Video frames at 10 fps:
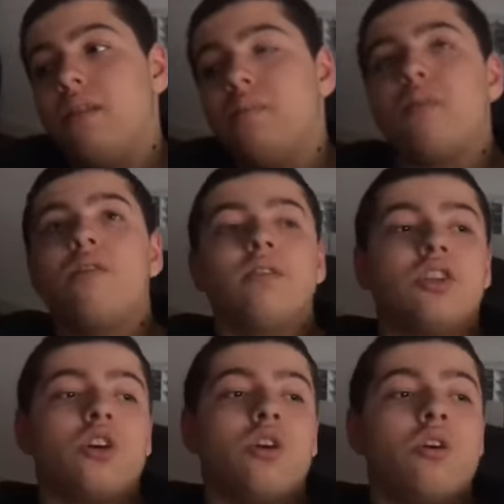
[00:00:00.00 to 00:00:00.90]
Probably
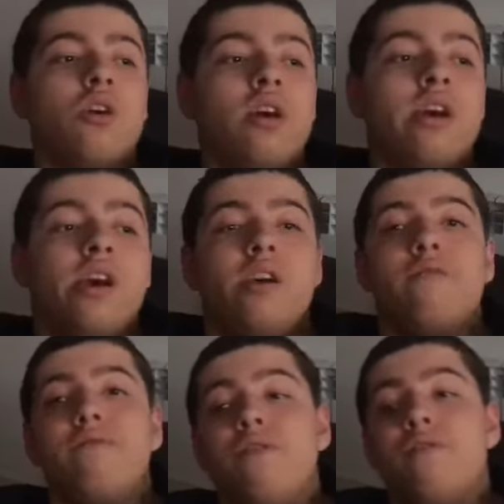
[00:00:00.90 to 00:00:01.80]
saw a
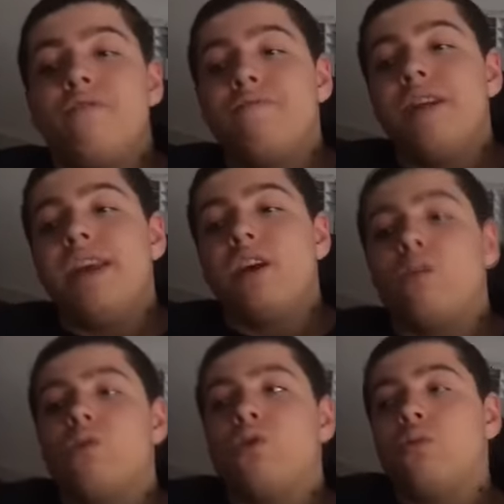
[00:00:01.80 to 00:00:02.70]
few of the
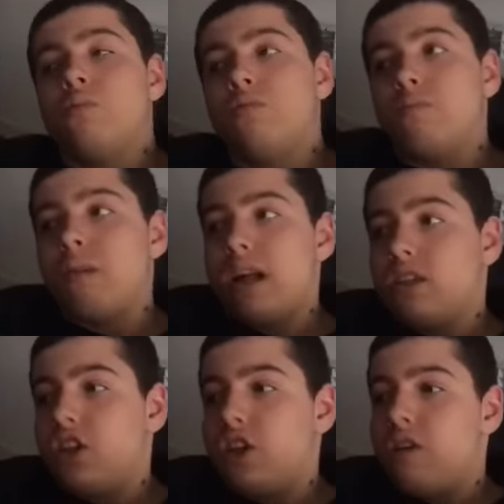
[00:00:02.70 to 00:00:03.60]
videos from
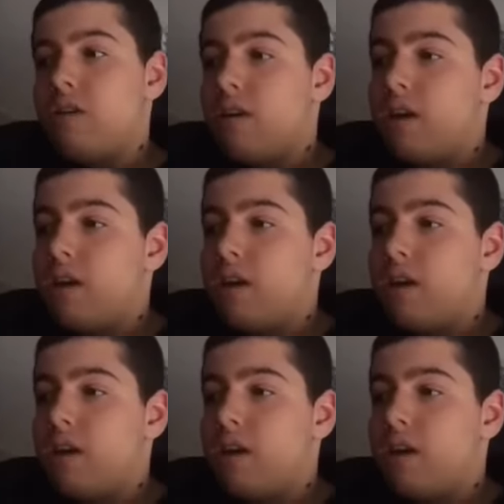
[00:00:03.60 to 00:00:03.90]
last year